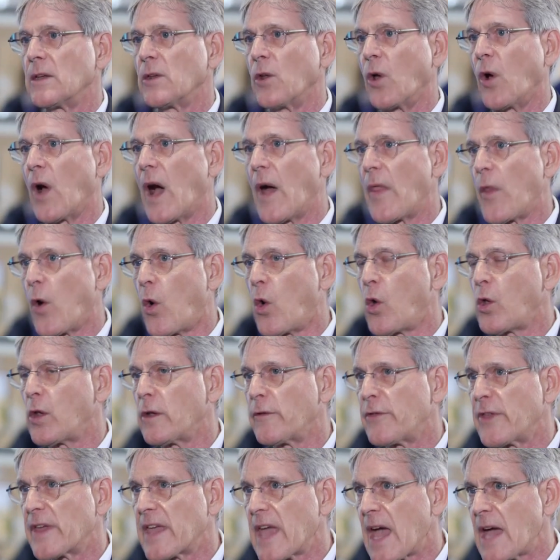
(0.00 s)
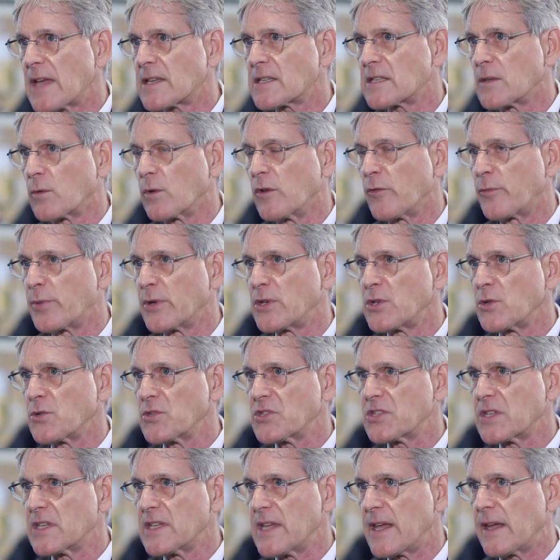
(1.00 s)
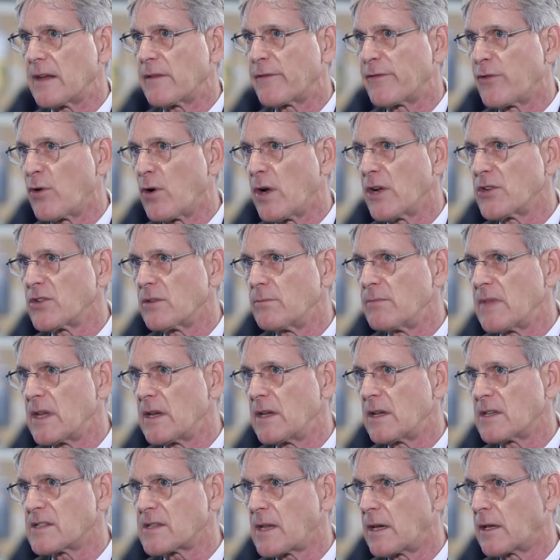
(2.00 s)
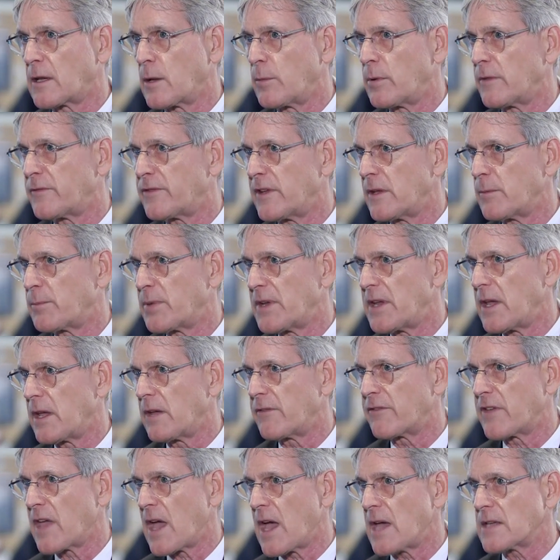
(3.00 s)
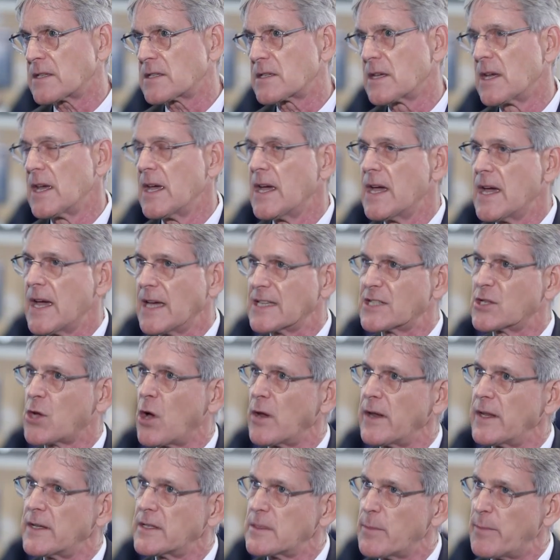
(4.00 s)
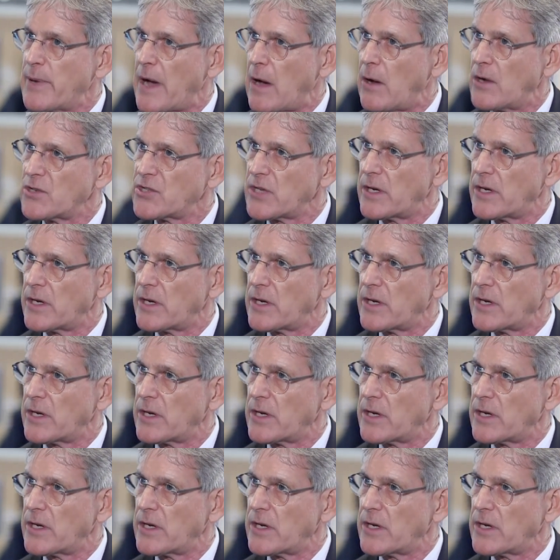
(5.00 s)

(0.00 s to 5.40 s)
You know, all of the gas that we've produced to date, 400 million standard cubic feet per day of gas, has gone into power